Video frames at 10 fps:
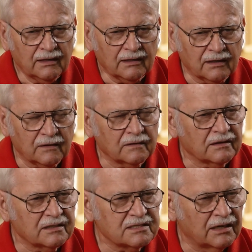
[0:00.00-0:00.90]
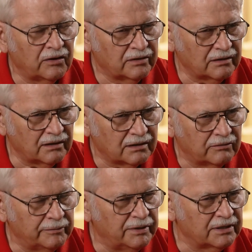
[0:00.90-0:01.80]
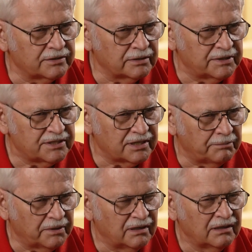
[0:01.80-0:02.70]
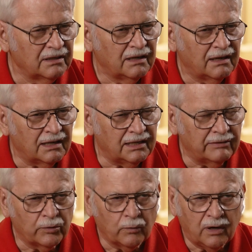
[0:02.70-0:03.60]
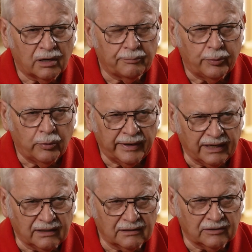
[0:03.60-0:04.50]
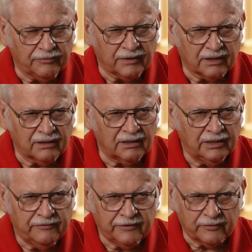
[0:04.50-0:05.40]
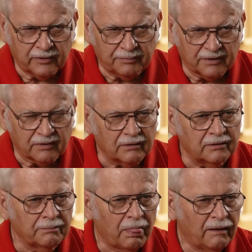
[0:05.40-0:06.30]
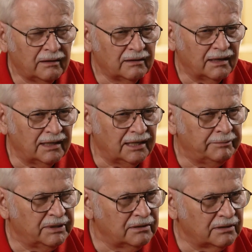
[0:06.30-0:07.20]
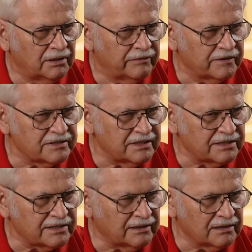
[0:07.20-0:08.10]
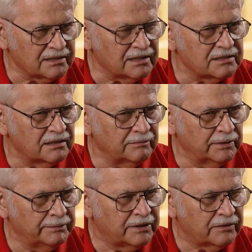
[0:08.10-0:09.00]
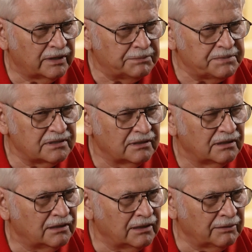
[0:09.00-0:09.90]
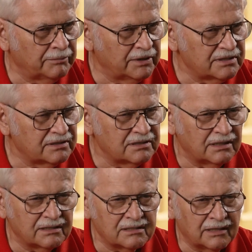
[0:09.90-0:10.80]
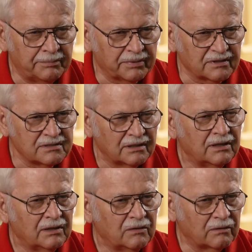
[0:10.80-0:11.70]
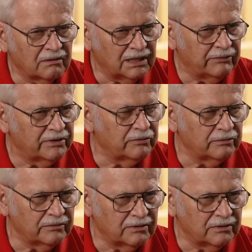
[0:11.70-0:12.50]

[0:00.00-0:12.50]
Now, the scout dog would be a German Shepherd, and they would walk point in front of the infantry patrol, and they'd be looking for such things as booby traps, ambushes, and snipers, where they would